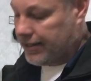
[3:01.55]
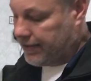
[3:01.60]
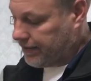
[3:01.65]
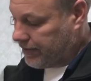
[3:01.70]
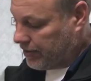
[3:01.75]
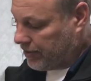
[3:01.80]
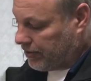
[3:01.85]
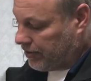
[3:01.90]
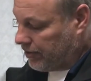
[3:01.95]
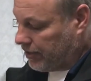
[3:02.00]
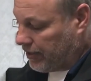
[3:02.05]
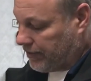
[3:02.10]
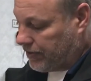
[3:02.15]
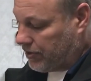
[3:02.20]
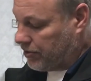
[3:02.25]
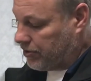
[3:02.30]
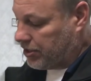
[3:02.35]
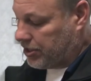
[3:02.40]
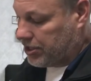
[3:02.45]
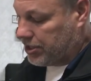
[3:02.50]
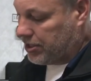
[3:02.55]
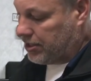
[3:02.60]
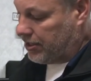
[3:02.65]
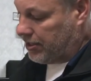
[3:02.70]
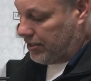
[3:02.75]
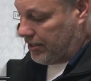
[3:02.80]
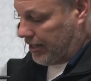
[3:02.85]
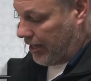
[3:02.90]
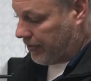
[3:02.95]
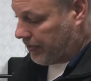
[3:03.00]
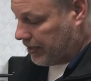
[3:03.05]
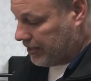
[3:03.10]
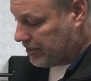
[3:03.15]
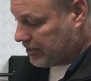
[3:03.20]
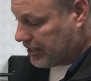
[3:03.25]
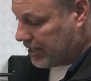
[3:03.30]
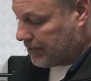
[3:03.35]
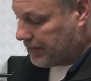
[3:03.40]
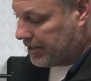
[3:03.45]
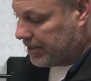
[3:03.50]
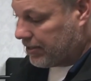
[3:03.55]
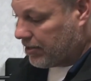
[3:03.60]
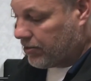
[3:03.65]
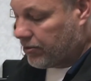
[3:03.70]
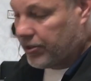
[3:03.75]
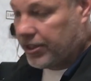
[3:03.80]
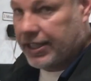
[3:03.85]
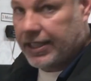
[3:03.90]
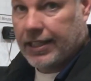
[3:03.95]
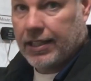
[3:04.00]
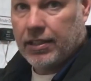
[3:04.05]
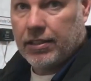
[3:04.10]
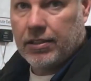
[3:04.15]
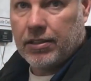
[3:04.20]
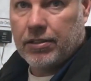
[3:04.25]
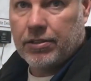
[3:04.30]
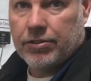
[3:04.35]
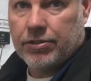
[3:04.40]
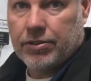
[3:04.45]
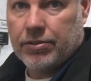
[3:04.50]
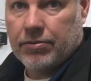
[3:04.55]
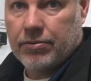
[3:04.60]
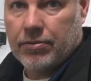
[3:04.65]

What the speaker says: If you just, nothing's coming out, or you get a little